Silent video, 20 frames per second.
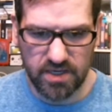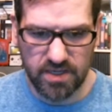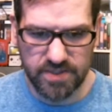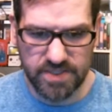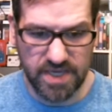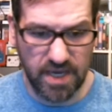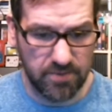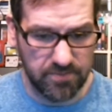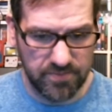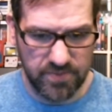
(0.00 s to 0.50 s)

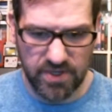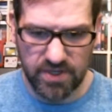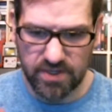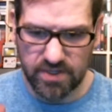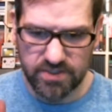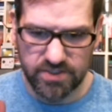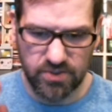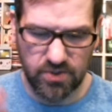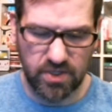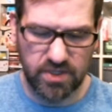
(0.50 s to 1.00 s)
yep.
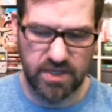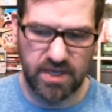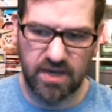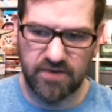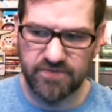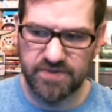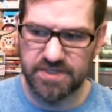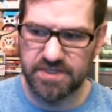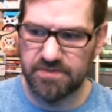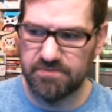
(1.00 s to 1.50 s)
So I'll
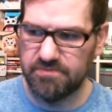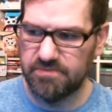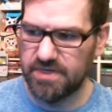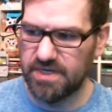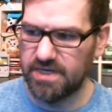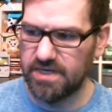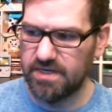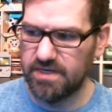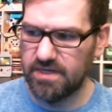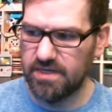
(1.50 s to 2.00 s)
have some
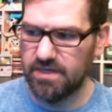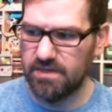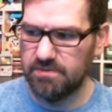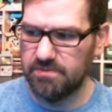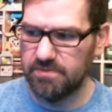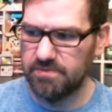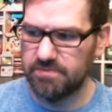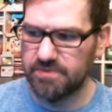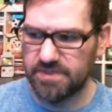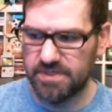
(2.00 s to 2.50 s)

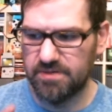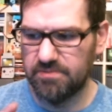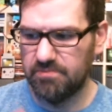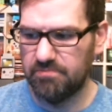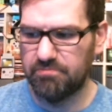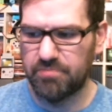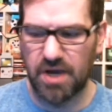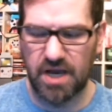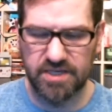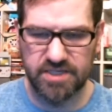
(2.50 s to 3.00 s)

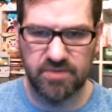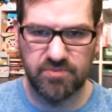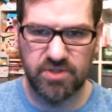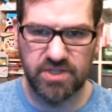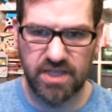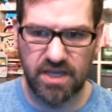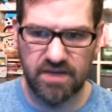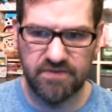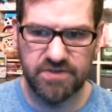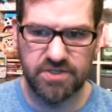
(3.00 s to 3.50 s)
possible
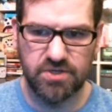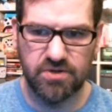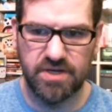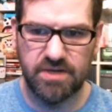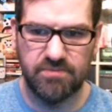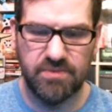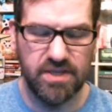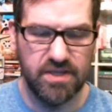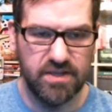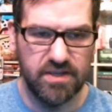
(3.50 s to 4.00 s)
live
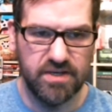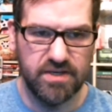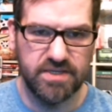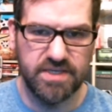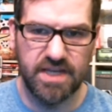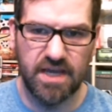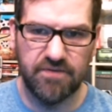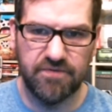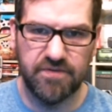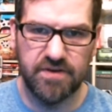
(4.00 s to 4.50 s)
stream,
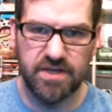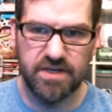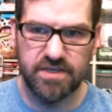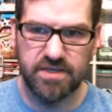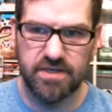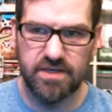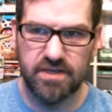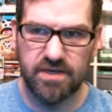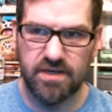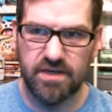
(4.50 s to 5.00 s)

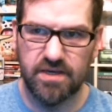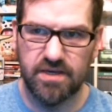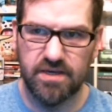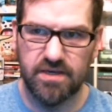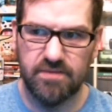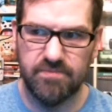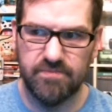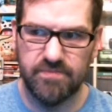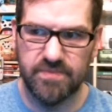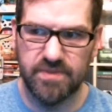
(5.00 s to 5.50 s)
definite
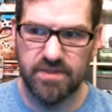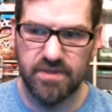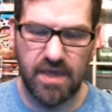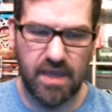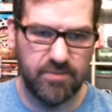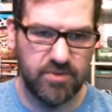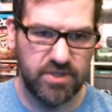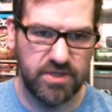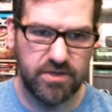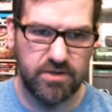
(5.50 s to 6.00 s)

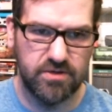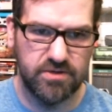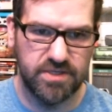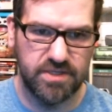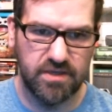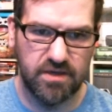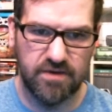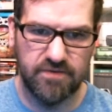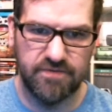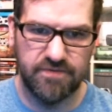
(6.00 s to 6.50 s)
Game of the Year
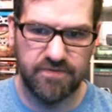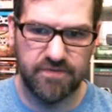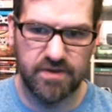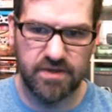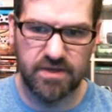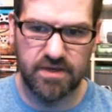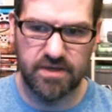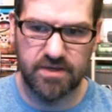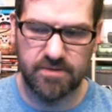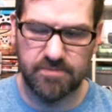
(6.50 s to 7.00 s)
stuff,
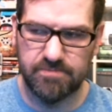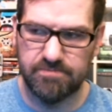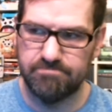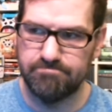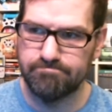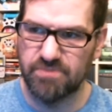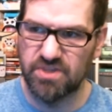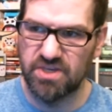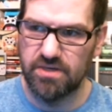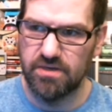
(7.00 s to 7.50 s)

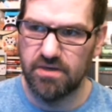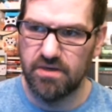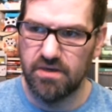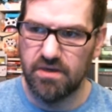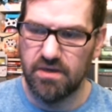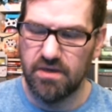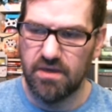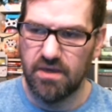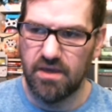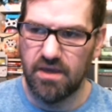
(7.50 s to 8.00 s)

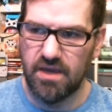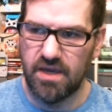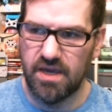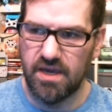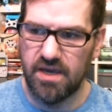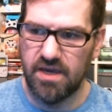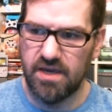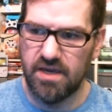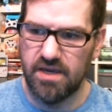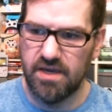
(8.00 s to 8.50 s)

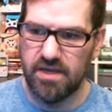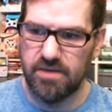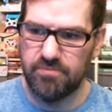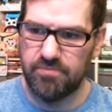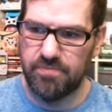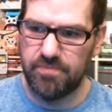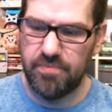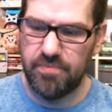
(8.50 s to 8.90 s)
and